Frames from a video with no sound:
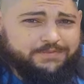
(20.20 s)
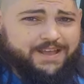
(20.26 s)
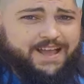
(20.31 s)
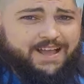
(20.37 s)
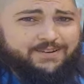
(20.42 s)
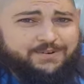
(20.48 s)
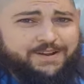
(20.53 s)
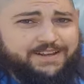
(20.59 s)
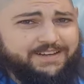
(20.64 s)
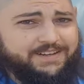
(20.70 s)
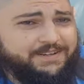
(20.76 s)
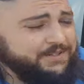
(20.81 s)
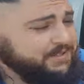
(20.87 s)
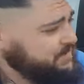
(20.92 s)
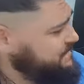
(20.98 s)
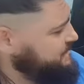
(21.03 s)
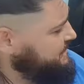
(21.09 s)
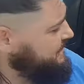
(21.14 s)
got right
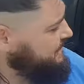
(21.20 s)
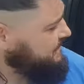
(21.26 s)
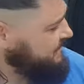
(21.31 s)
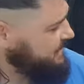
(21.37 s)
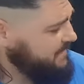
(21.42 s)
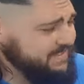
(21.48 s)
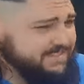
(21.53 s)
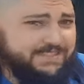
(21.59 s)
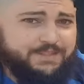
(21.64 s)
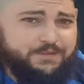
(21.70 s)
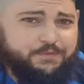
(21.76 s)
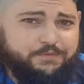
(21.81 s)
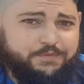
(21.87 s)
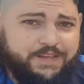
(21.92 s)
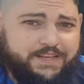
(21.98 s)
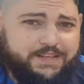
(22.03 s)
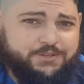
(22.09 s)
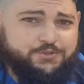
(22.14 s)
here is the
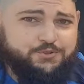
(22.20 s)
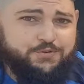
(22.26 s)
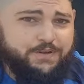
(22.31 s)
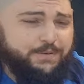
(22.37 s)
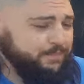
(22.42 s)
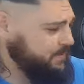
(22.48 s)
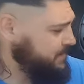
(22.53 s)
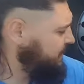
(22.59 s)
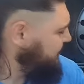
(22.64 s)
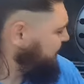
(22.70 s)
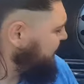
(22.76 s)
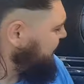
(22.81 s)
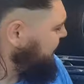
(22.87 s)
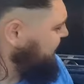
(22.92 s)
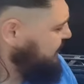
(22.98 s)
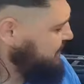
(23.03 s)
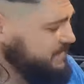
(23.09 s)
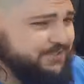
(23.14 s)
Vic Trip
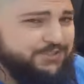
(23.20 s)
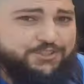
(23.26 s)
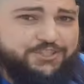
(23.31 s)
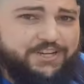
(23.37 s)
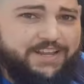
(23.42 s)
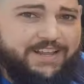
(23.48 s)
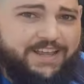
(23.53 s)
J